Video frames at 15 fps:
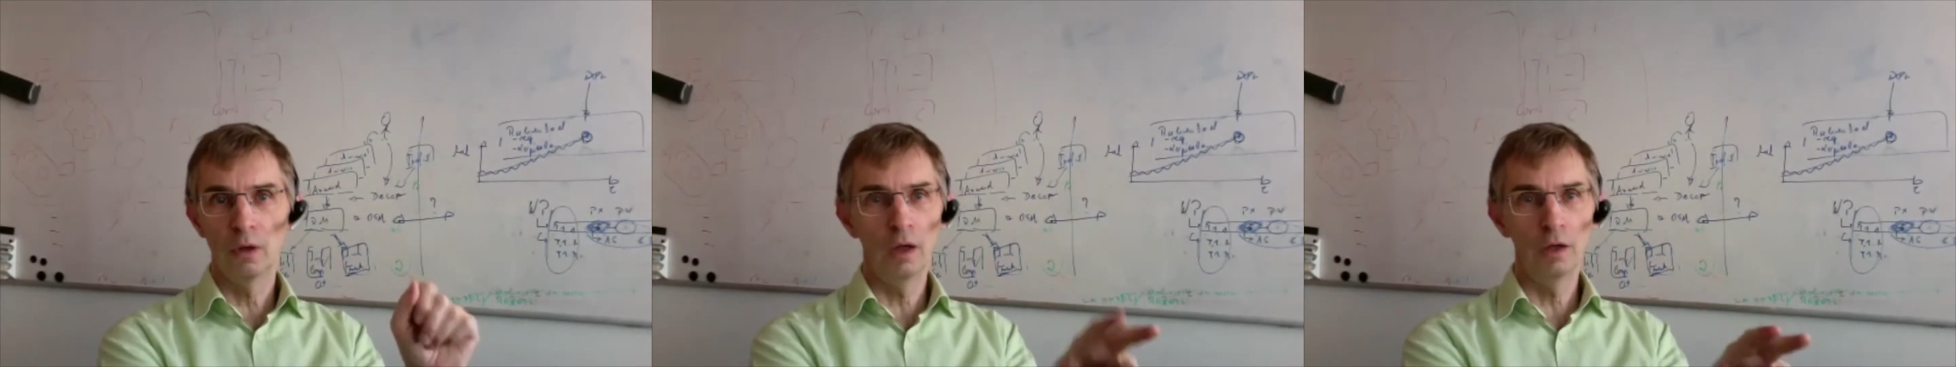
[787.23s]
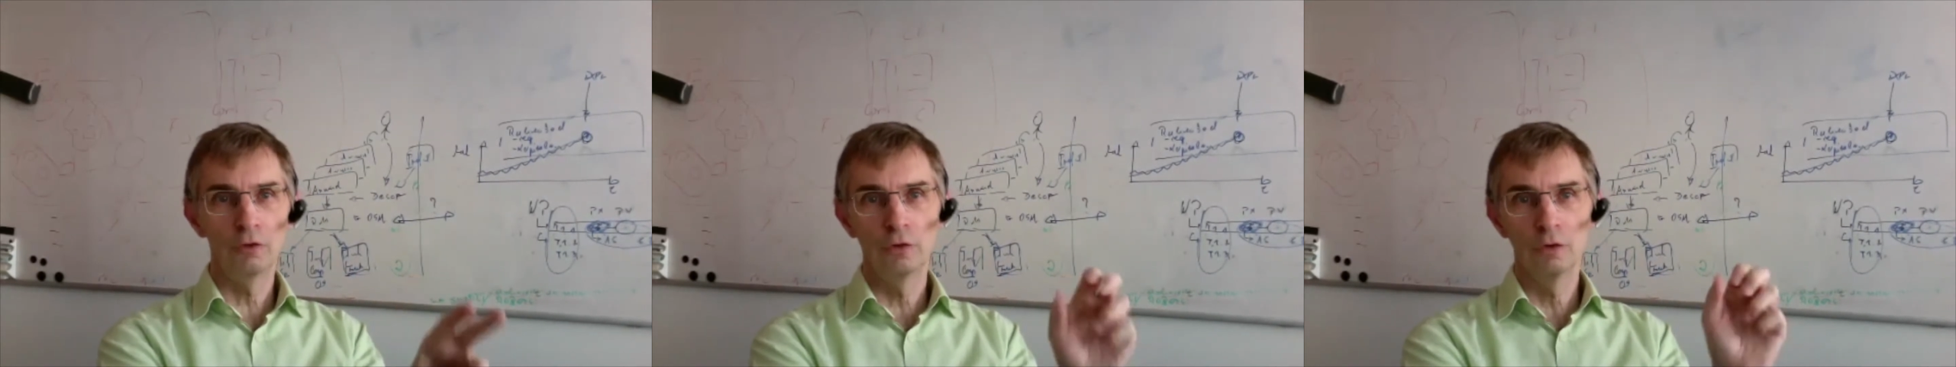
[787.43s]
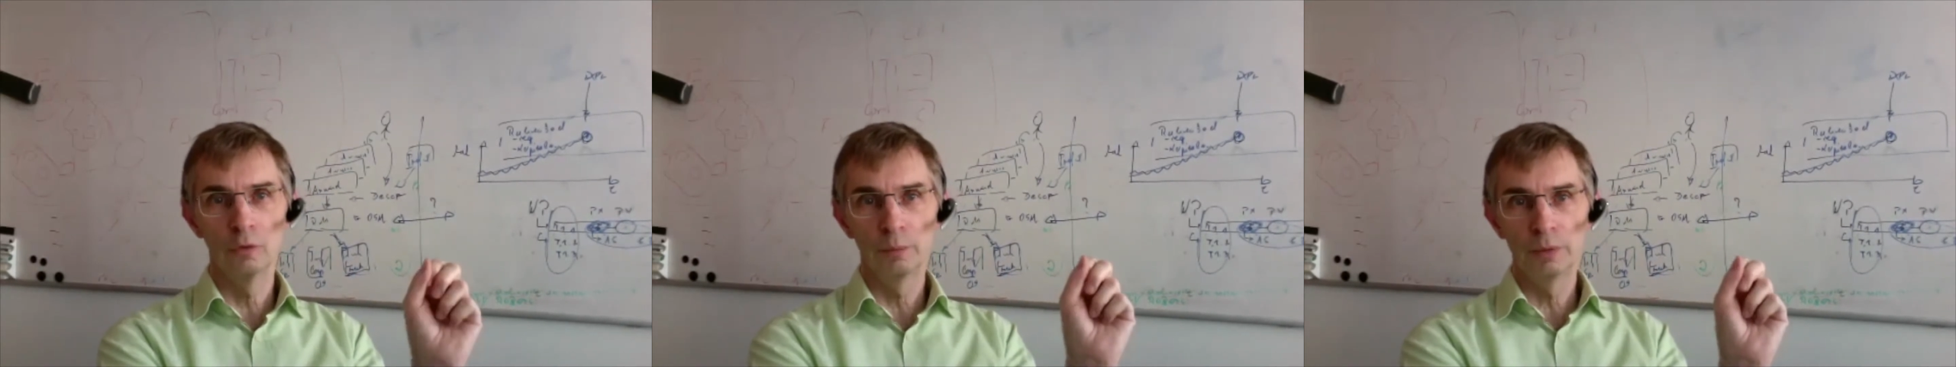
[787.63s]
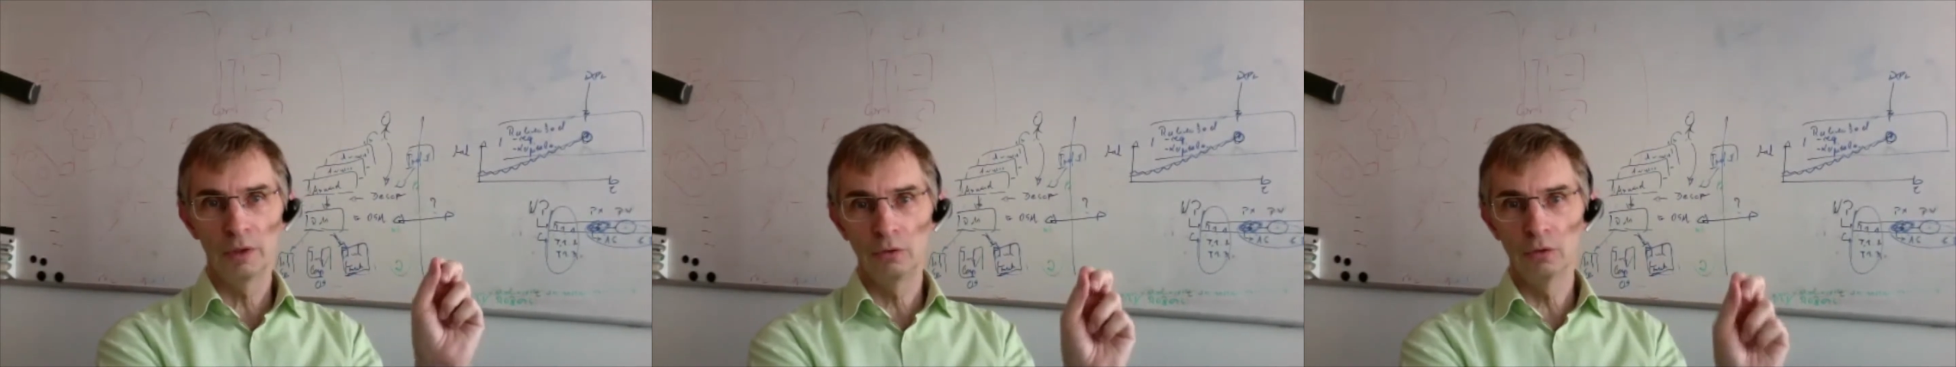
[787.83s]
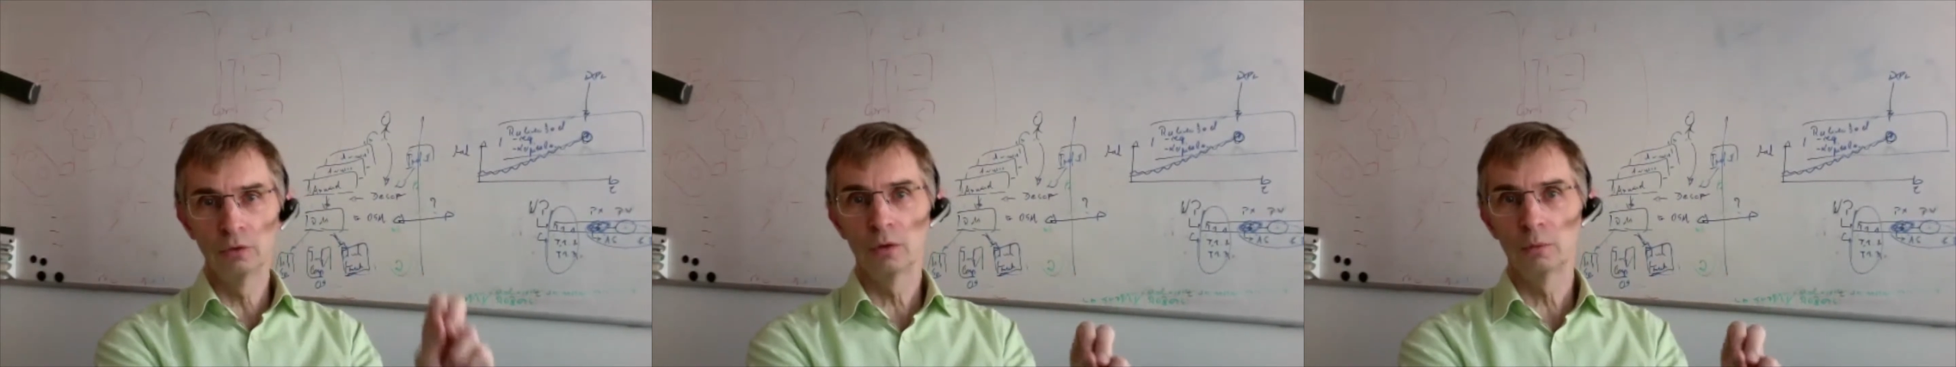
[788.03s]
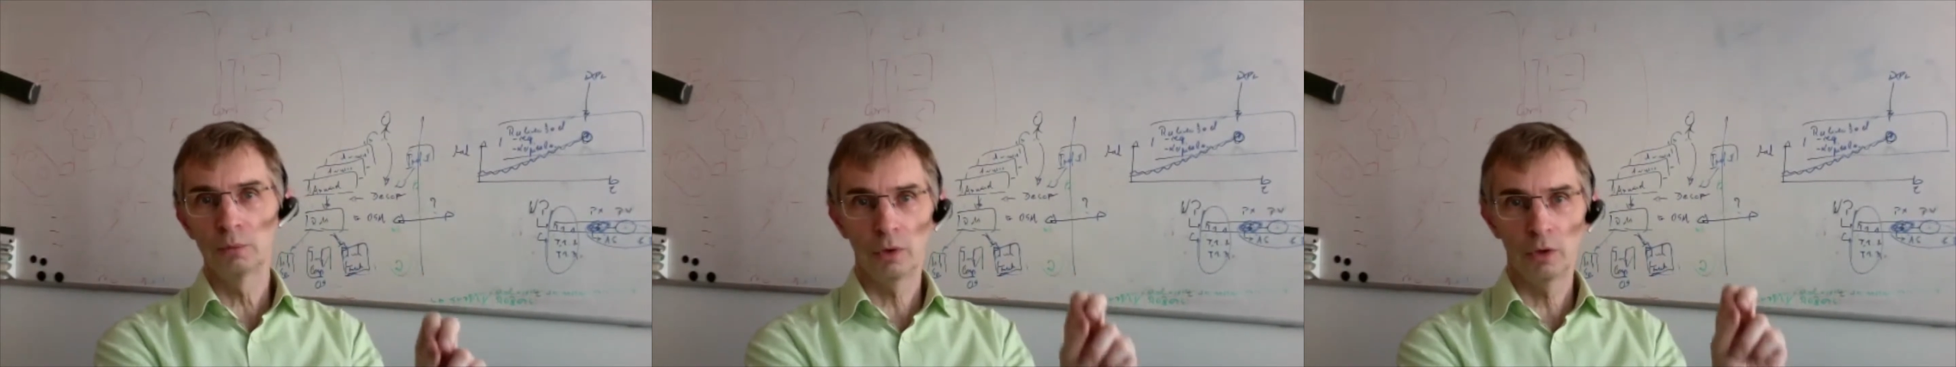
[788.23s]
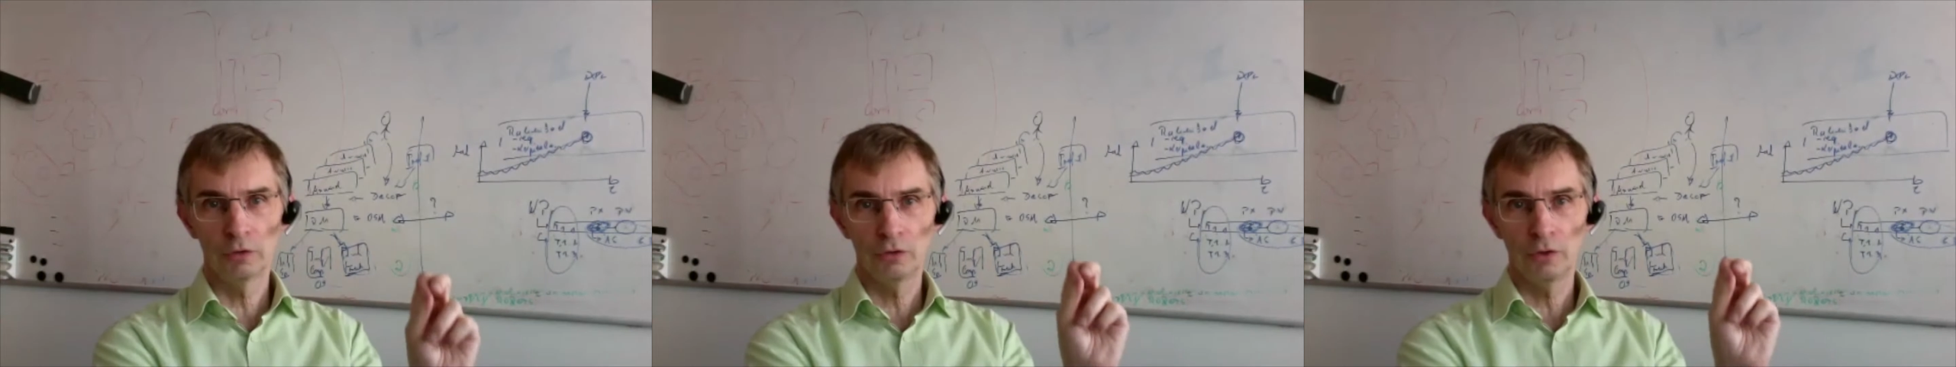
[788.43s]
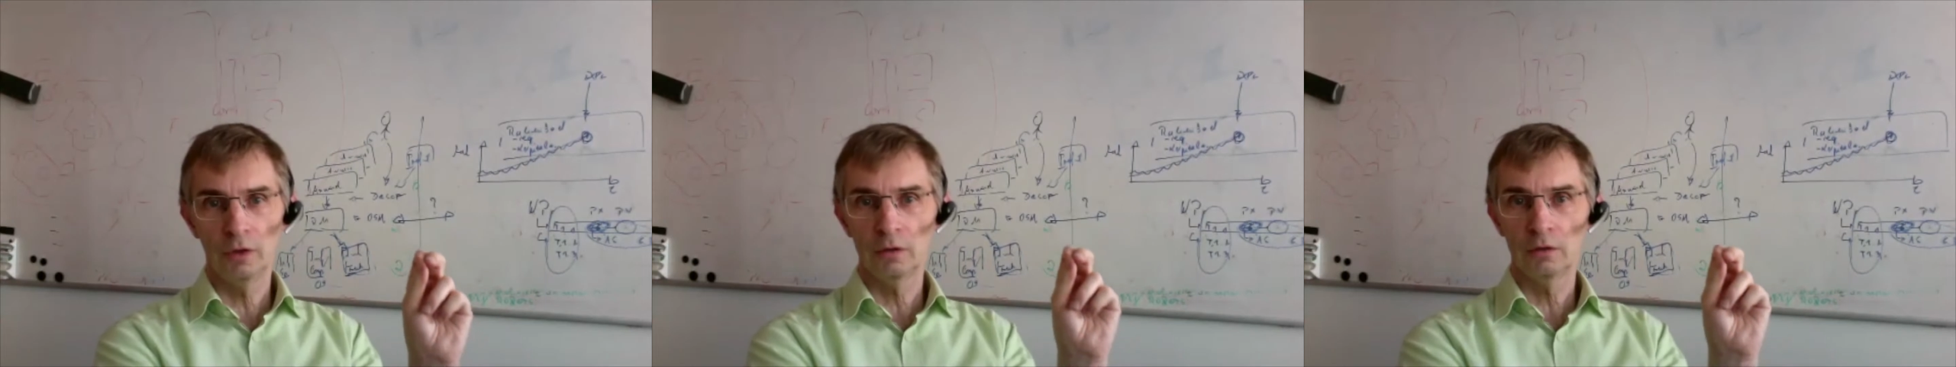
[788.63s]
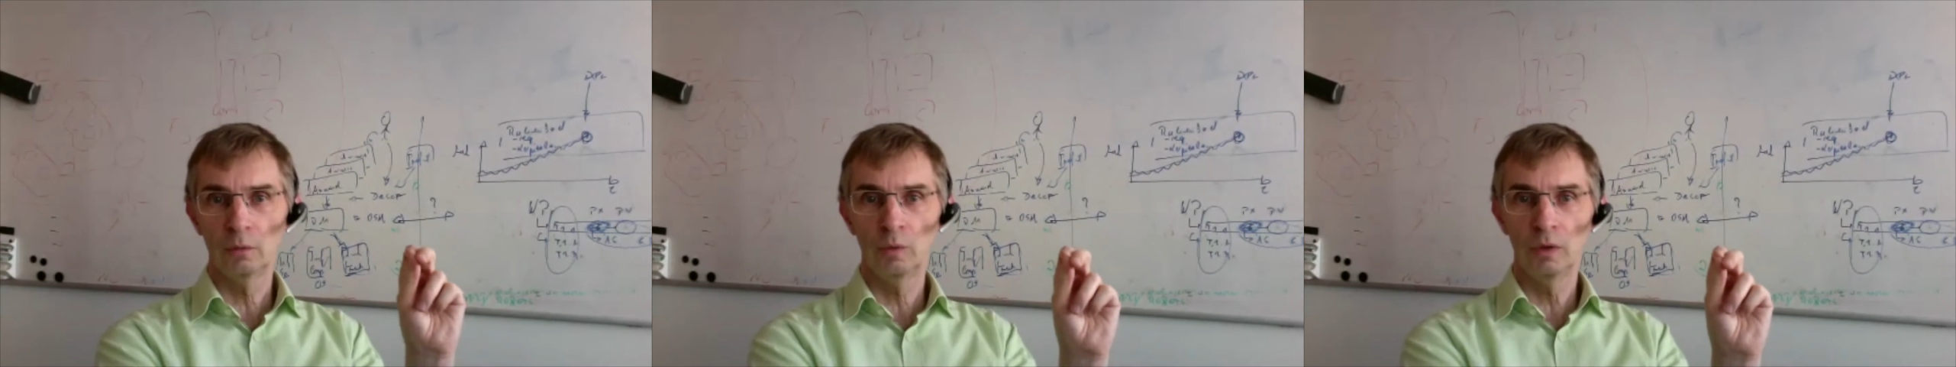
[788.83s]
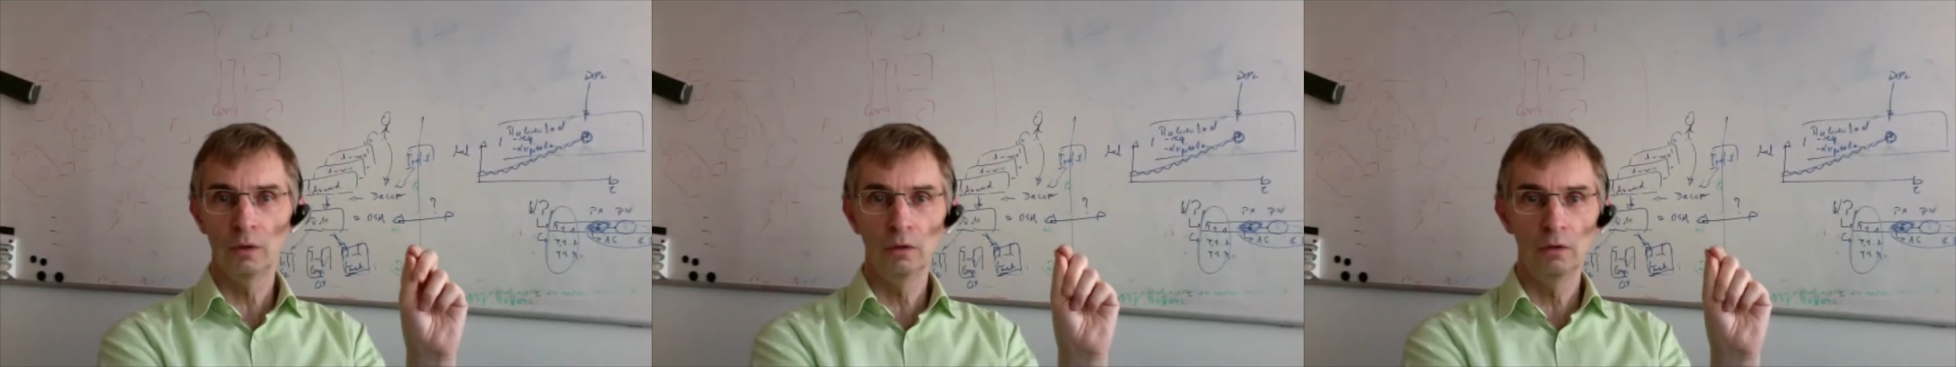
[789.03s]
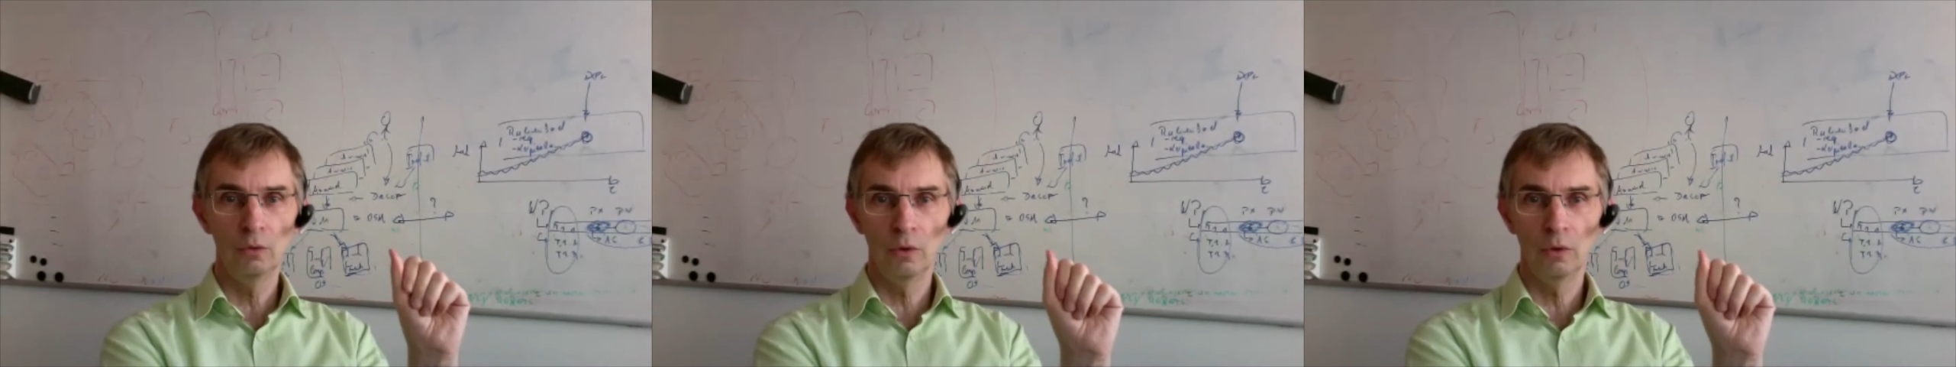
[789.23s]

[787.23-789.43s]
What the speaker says: large European Union project where you